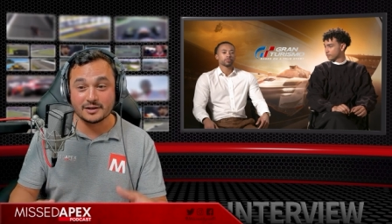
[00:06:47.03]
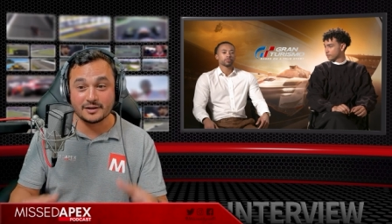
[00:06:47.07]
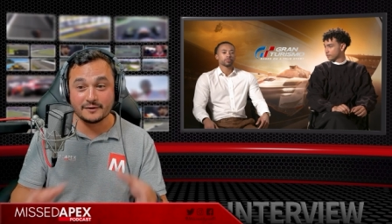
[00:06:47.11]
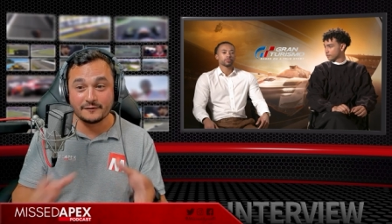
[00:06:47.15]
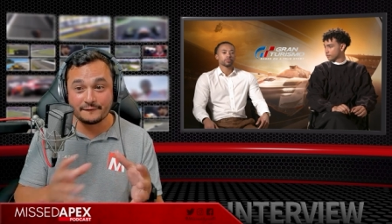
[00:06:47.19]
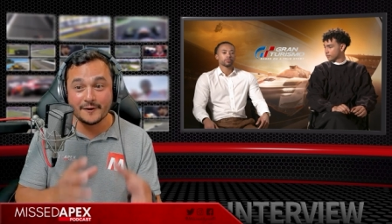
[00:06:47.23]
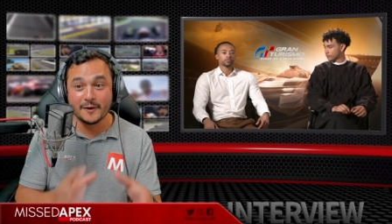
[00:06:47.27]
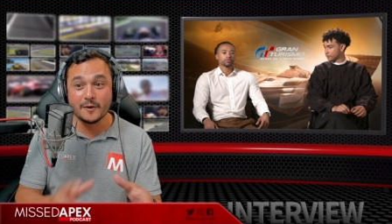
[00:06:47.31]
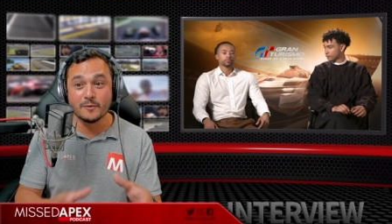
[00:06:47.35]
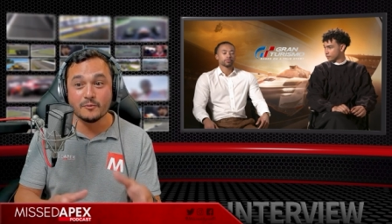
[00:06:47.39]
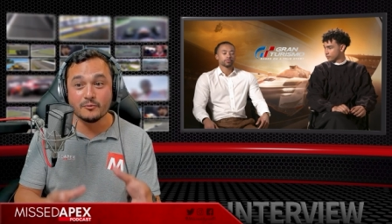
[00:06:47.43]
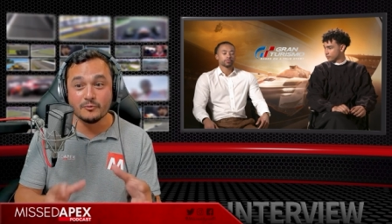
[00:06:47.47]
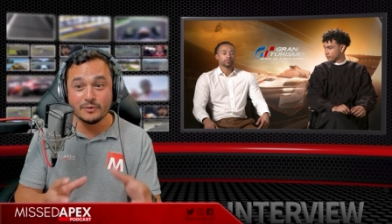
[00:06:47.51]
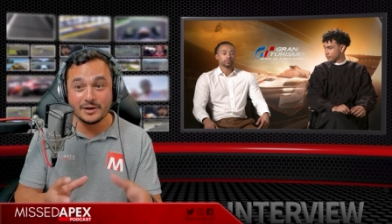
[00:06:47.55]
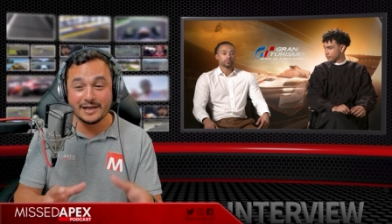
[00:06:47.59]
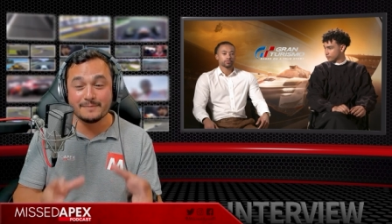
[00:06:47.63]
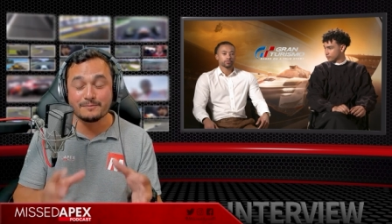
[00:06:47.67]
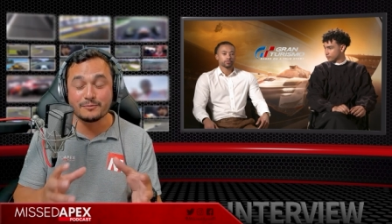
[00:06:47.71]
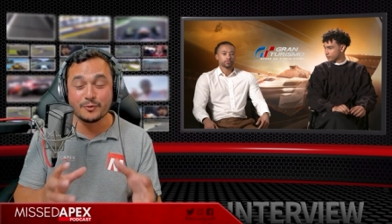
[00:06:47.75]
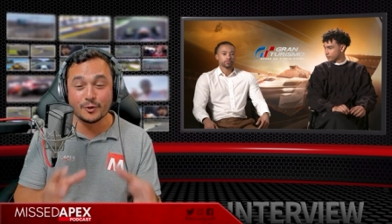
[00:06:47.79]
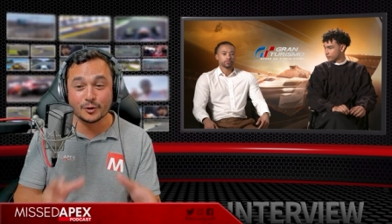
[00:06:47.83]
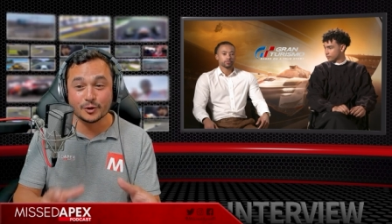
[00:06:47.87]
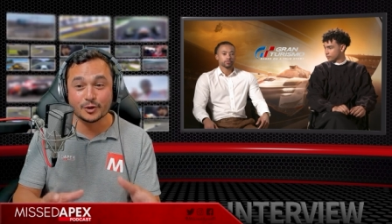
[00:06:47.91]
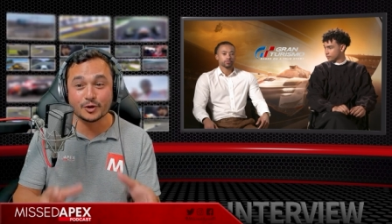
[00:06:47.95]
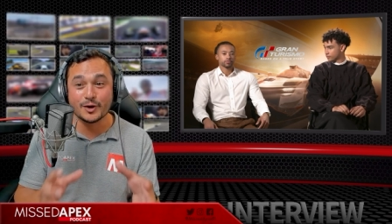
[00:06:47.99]
The film really
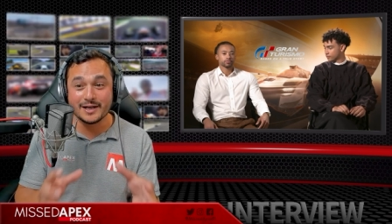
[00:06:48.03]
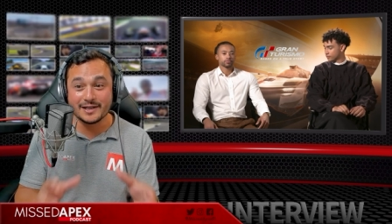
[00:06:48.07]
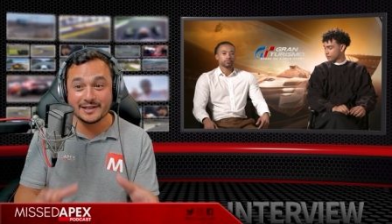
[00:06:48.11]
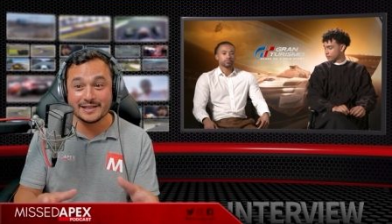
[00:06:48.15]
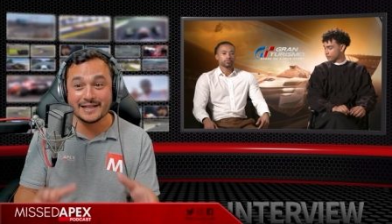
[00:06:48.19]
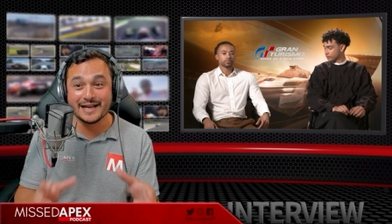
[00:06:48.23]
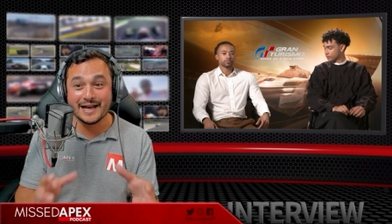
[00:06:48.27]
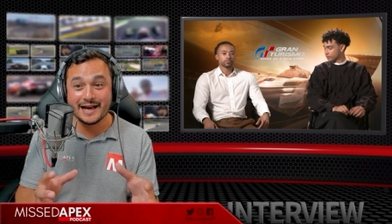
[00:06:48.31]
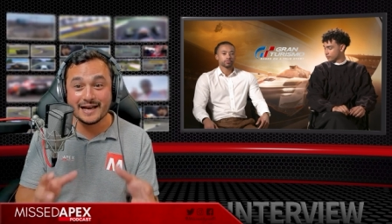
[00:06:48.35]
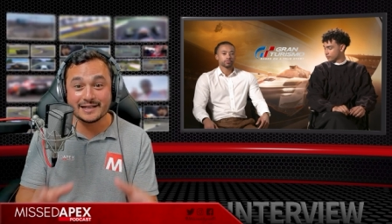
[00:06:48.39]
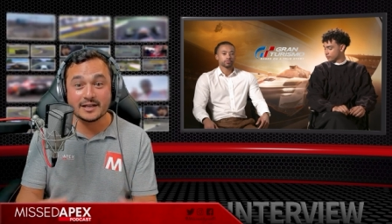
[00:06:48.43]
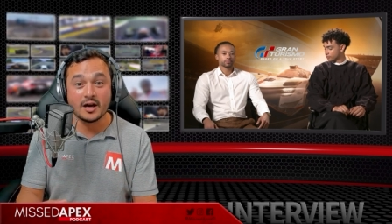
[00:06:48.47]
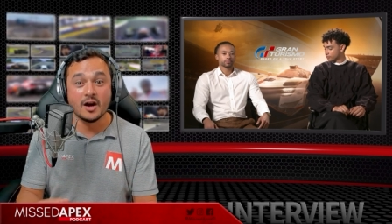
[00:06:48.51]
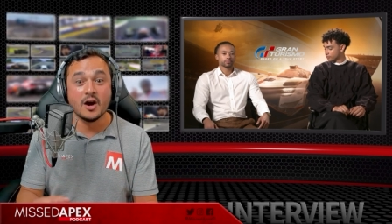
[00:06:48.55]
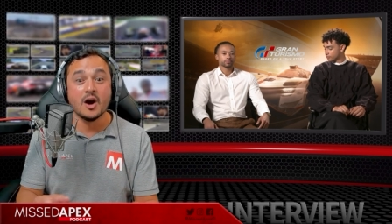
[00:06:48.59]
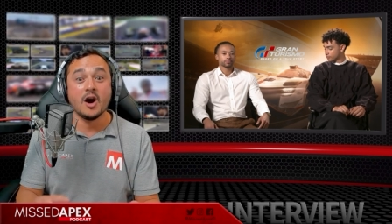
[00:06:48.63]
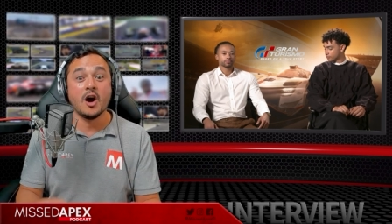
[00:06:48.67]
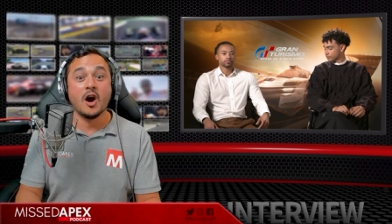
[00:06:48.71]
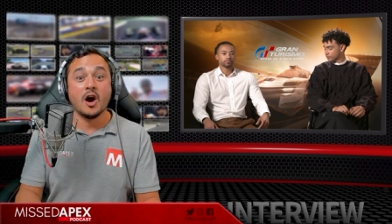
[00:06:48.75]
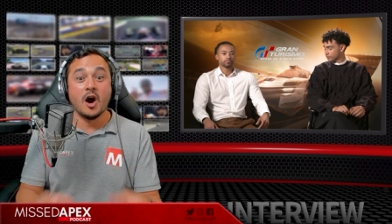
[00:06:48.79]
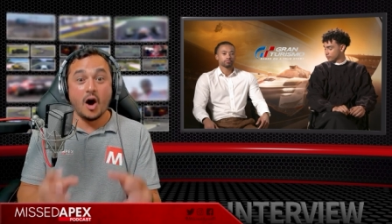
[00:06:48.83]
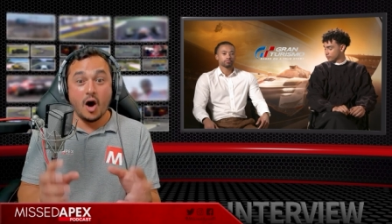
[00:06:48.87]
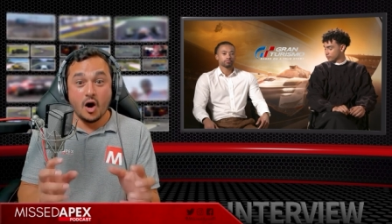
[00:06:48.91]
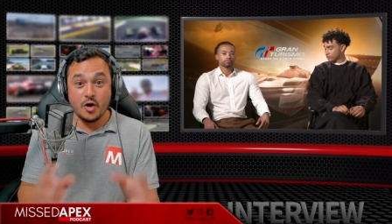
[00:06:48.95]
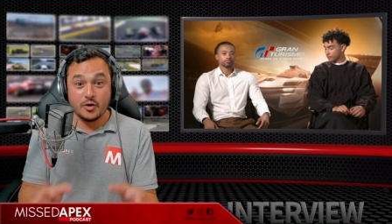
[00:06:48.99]
portrays it as,
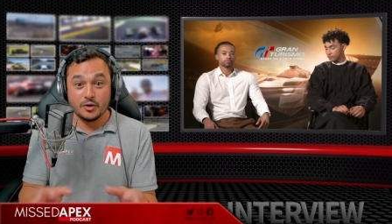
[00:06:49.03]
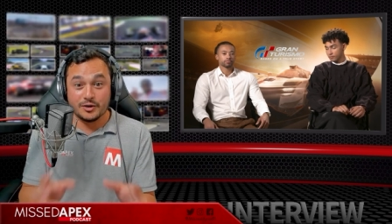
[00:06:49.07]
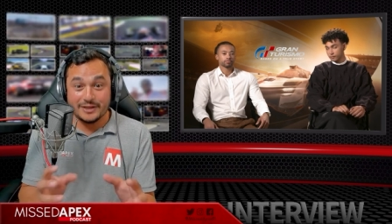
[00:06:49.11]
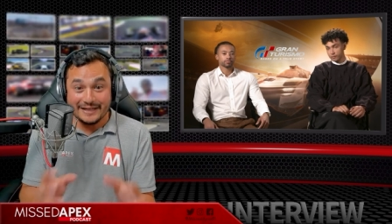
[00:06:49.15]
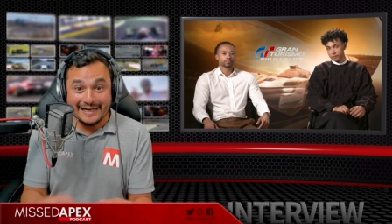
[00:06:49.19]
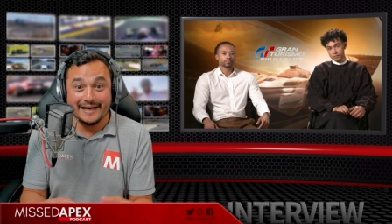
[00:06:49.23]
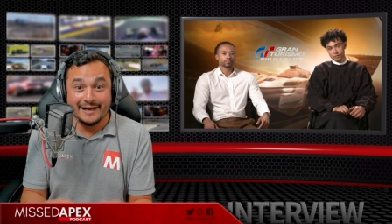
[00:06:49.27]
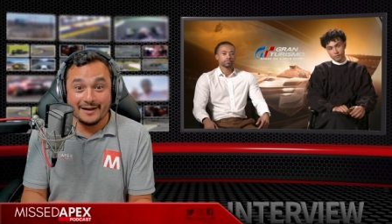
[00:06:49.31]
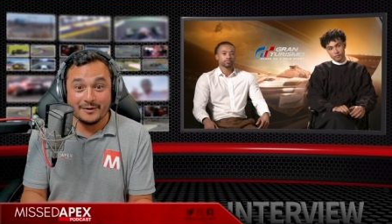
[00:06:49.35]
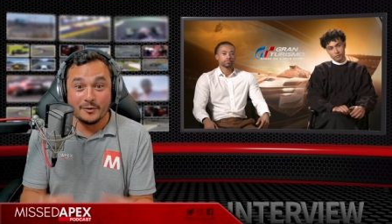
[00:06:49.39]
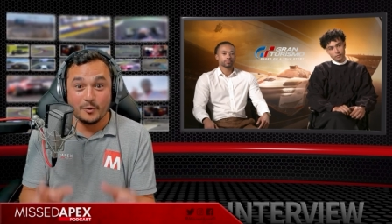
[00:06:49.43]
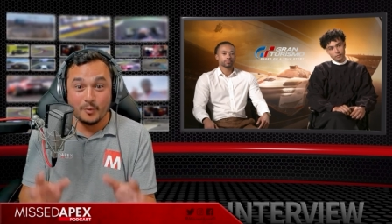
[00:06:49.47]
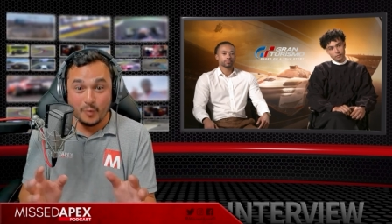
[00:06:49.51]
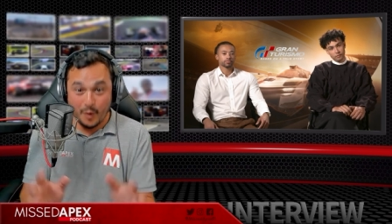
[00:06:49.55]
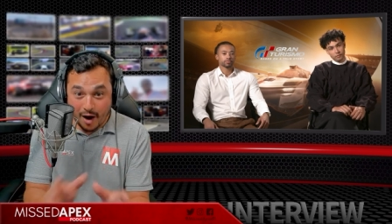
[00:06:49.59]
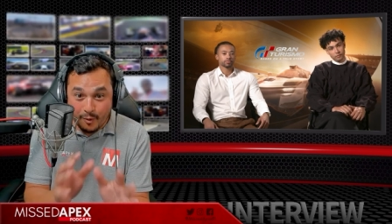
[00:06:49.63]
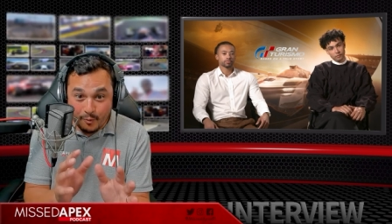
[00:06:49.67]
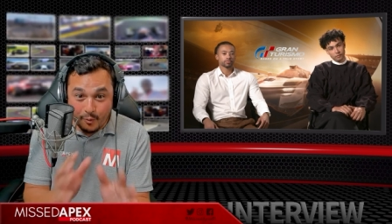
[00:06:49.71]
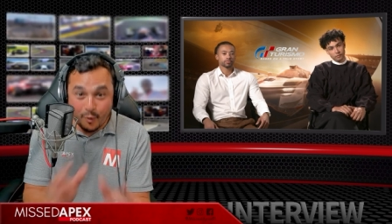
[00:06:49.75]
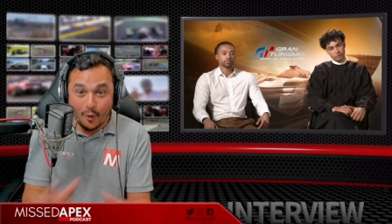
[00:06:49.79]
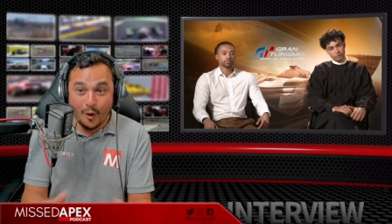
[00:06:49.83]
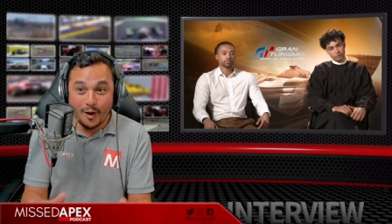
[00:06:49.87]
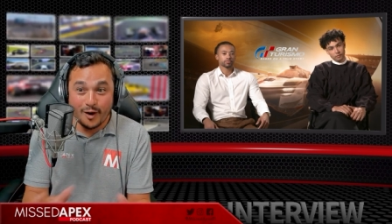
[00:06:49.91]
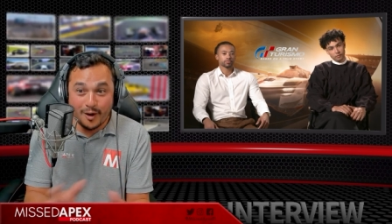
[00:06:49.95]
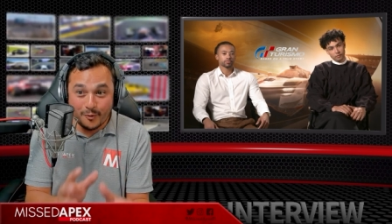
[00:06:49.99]
oh dear, what
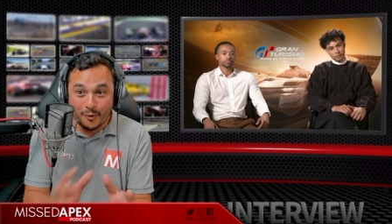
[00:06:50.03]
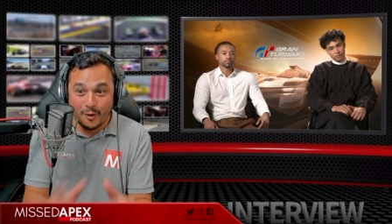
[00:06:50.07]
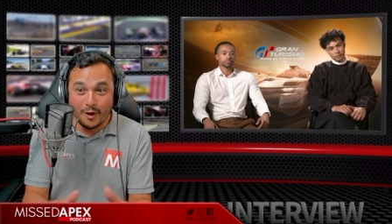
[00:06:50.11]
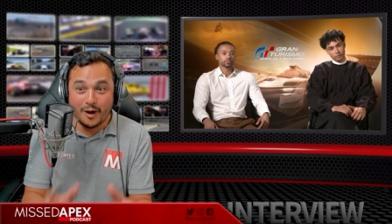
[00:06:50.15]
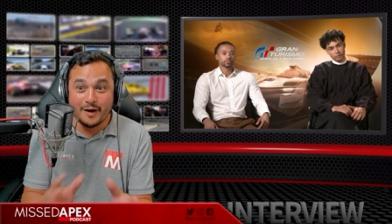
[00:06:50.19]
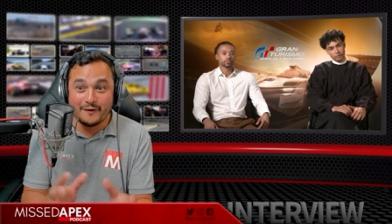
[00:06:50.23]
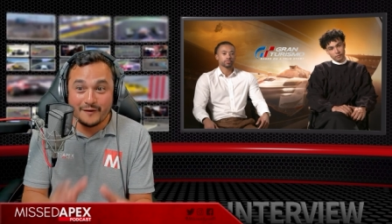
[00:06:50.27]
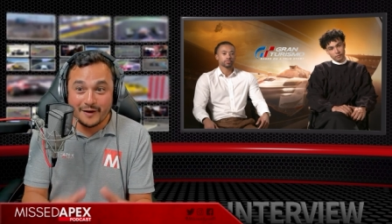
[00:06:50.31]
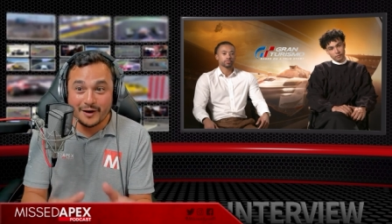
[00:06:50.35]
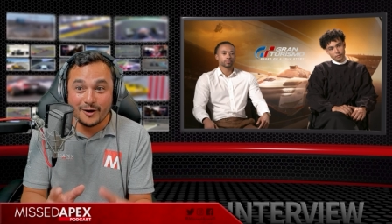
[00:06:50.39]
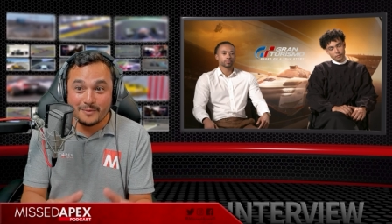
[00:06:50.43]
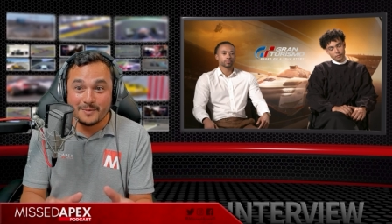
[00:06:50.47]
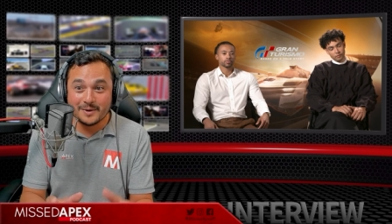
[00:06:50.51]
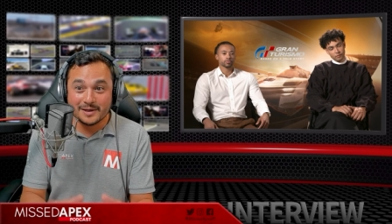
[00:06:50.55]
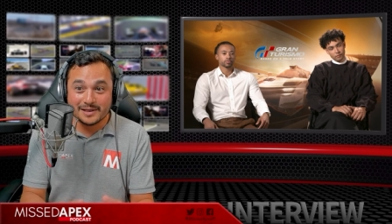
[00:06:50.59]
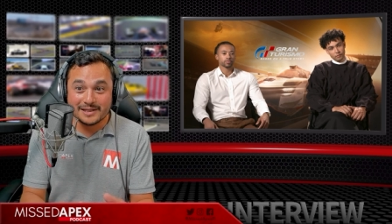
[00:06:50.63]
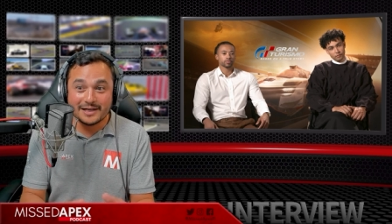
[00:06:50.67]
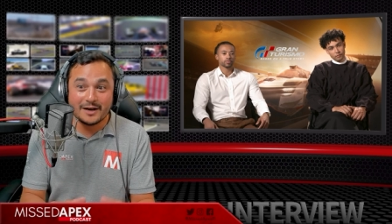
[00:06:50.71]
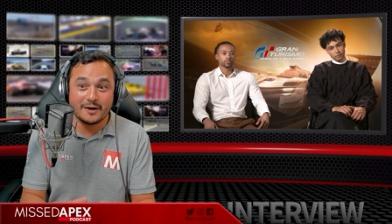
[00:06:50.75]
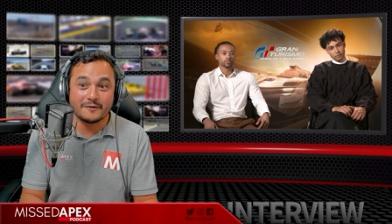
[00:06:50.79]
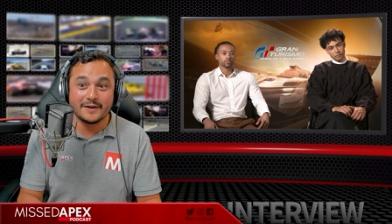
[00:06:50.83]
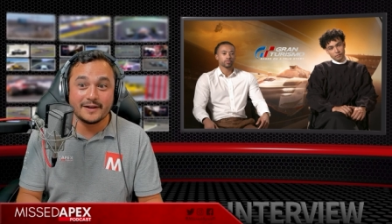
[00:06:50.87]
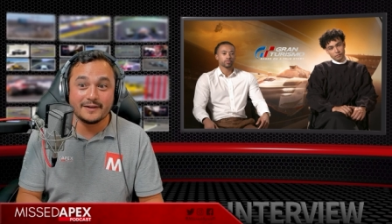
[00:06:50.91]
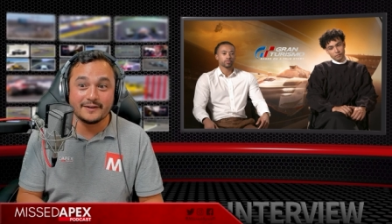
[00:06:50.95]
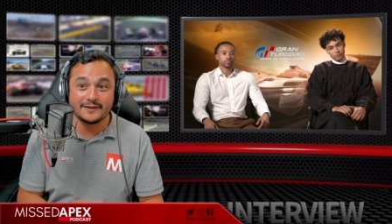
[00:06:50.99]
what what have I got
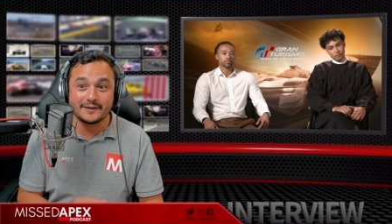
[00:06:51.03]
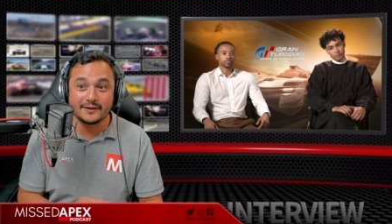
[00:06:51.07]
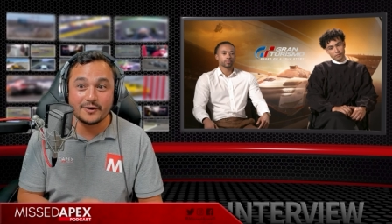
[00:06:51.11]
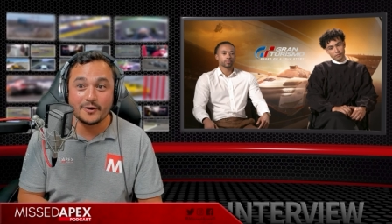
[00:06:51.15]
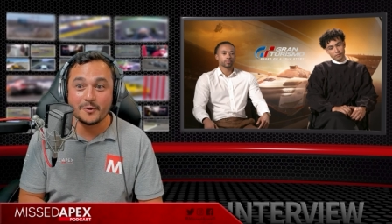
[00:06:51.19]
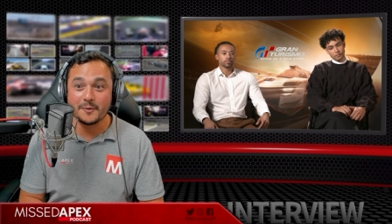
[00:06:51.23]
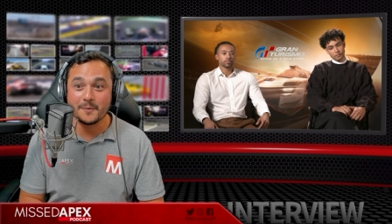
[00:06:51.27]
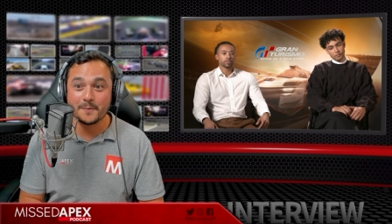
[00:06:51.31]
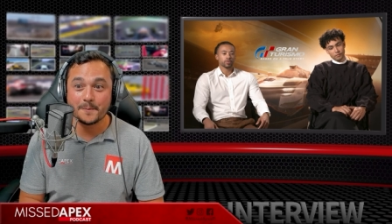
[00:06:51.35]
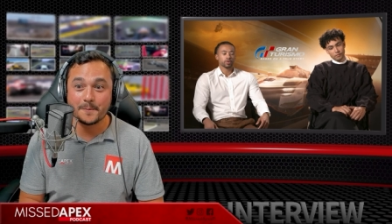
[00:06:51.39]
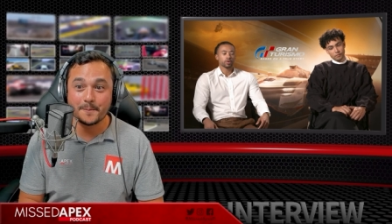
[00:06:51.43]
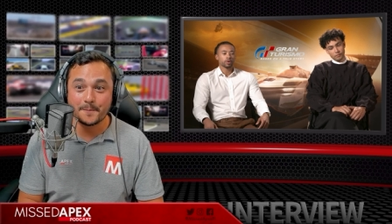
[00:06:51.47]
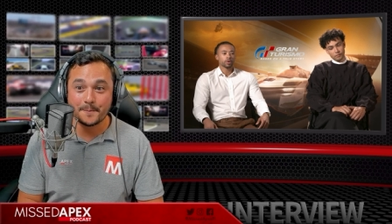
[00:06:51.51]
myself into?